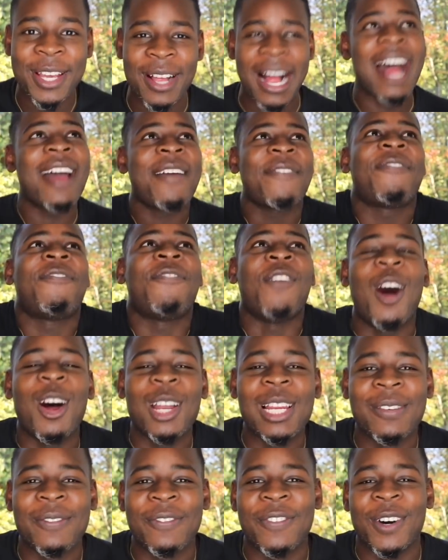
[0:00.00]
I've
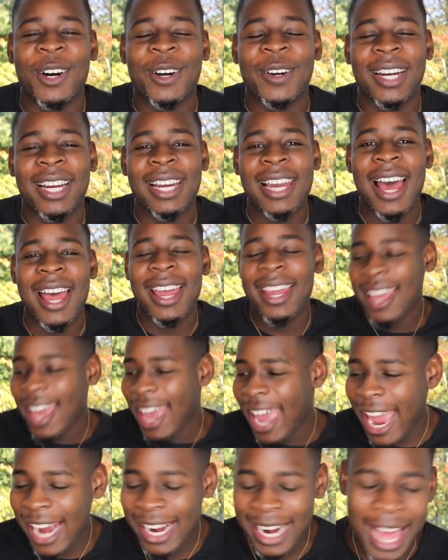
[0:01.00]
fallen for it, like,
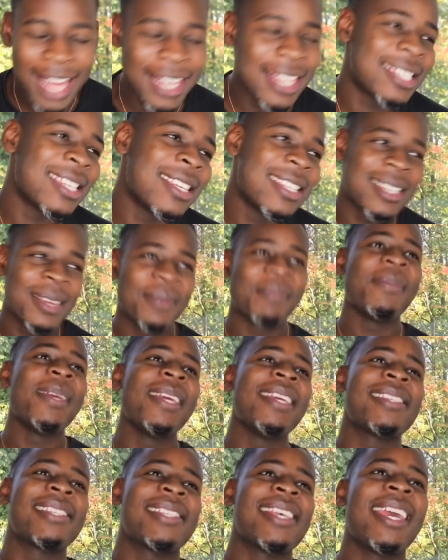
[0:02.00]
and this isn't
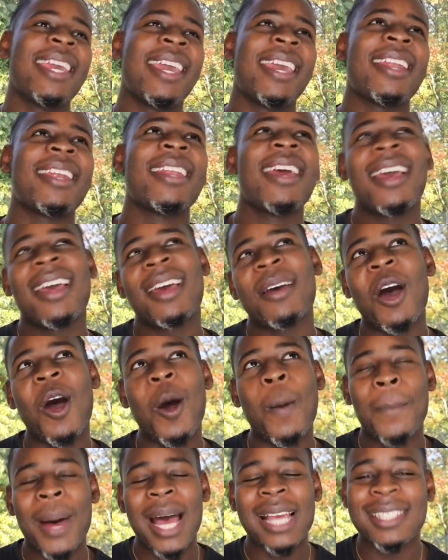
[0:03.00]
me saying
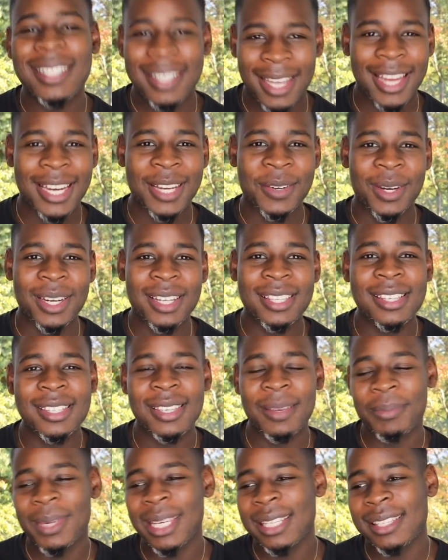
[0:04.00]
or bashing anyone. This
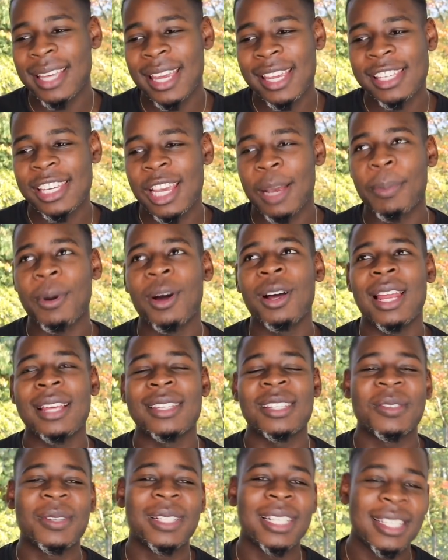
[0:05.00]
isn't me saying Jake Paul
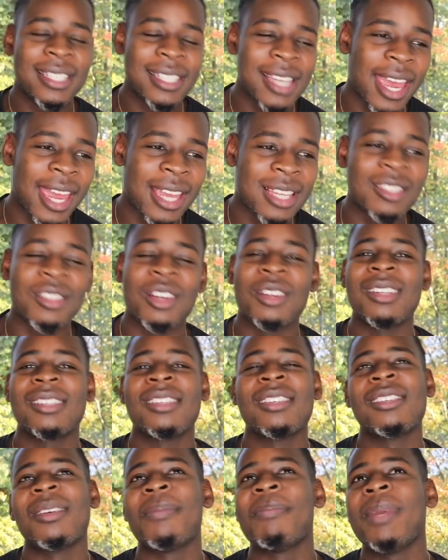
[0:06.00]
hasn't really changed, or this
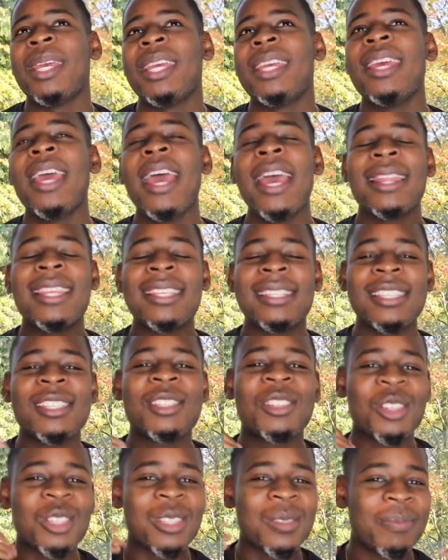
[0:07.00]
is
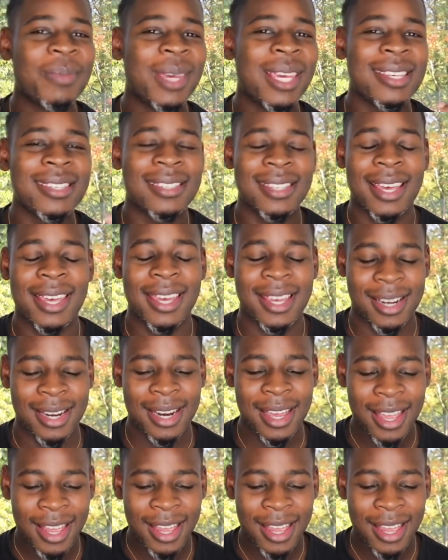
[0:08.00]
just me saying,